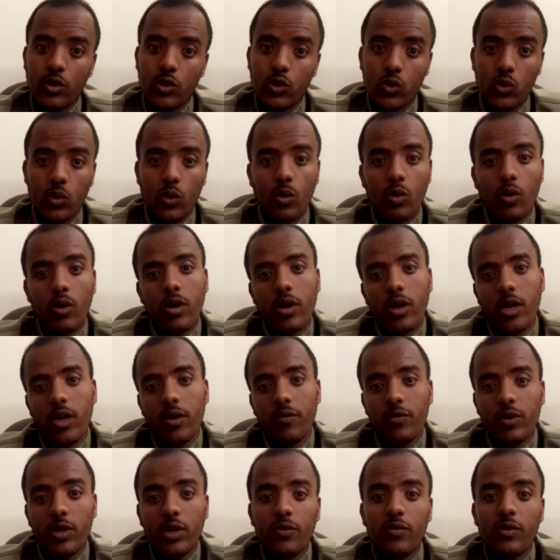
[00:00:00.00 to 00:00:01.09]
So
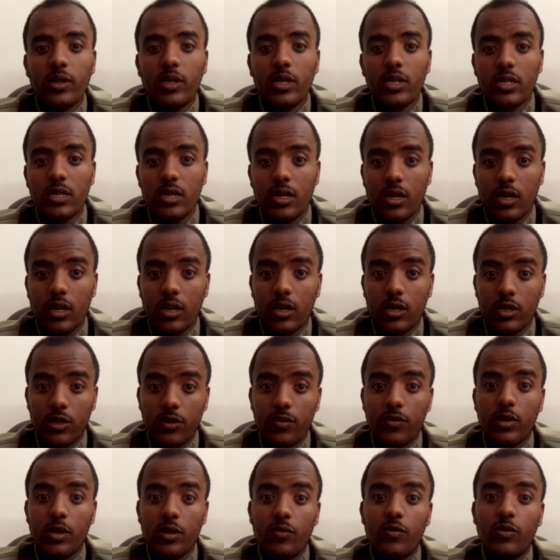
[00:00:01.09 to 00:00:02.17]
even if it is in English,
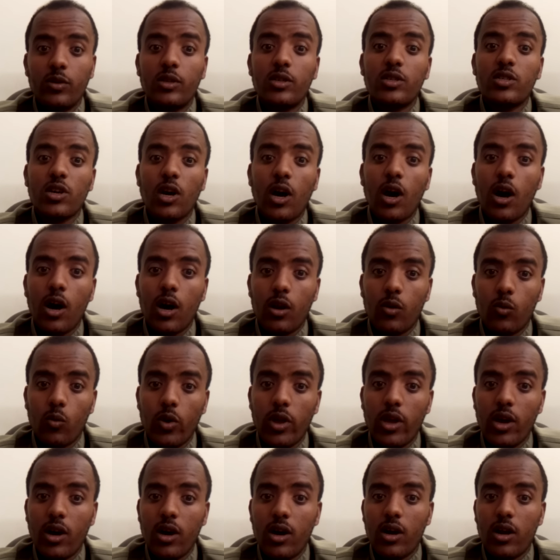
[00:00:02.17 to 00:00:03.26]
even if it is are,
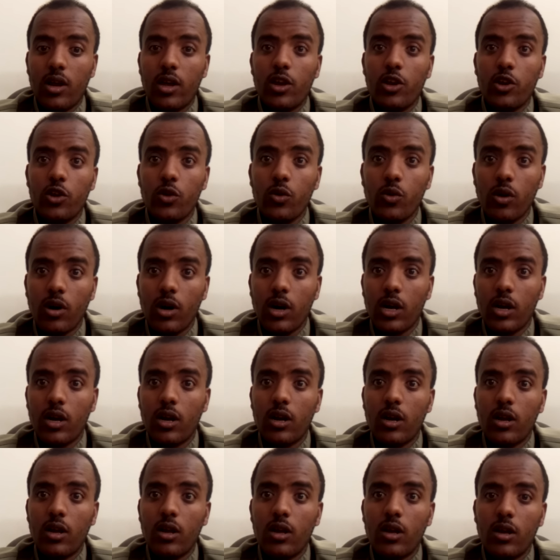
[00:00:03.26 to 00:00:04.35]
we are and you are,
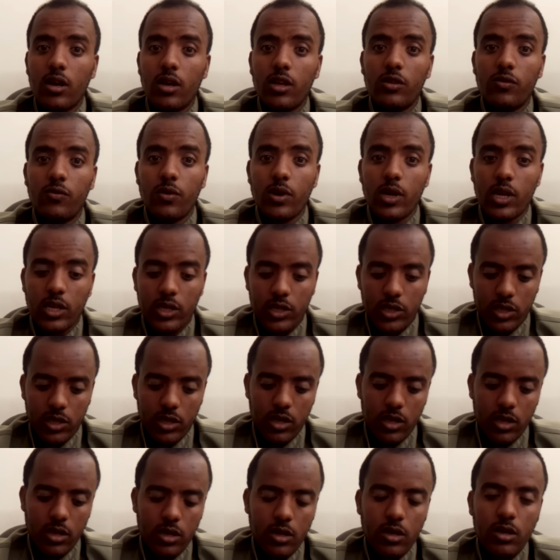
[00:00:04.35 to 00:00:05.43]
it varies
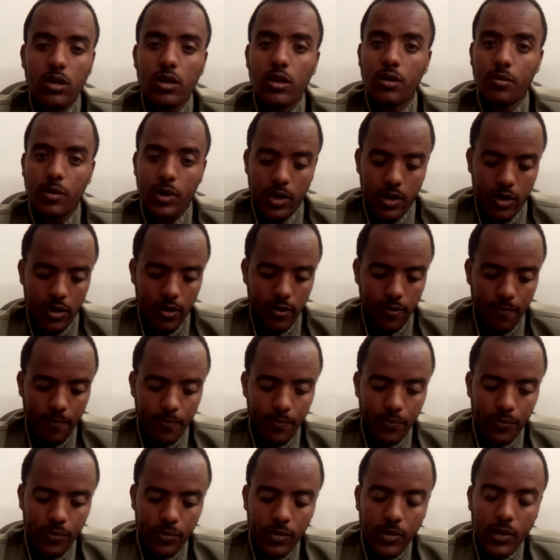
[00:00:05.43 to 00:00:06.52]
in Amharic.
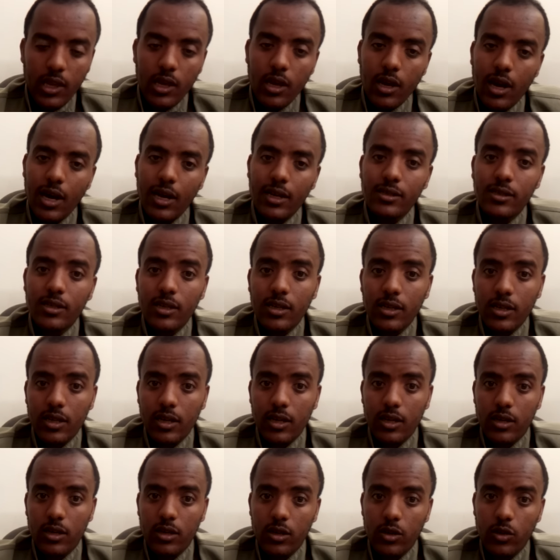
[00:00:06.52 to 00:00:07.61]
Anta
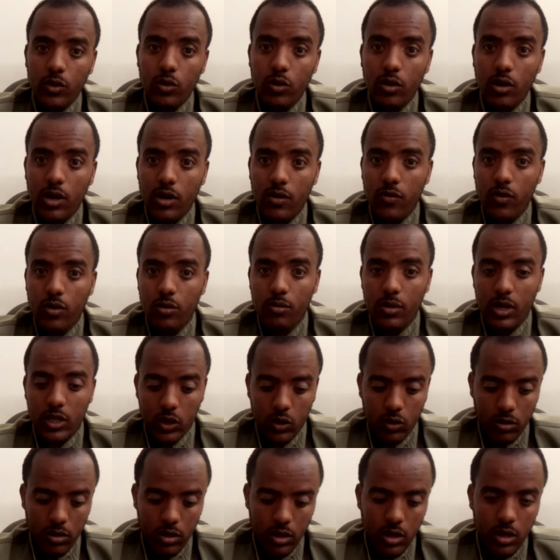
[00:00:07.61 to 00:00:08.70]
ne, you are for
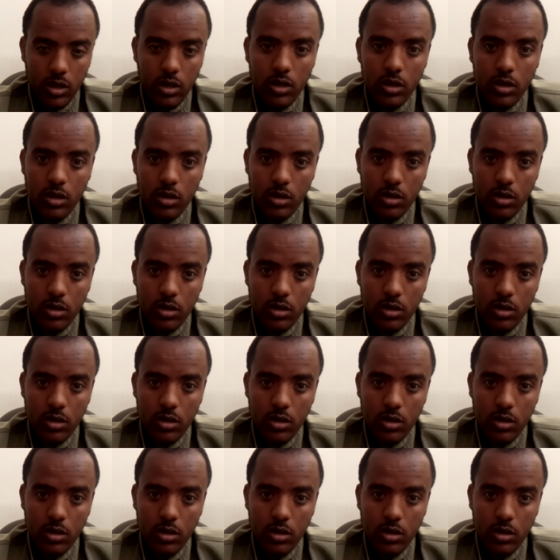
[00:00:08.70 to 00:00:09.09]
masculine.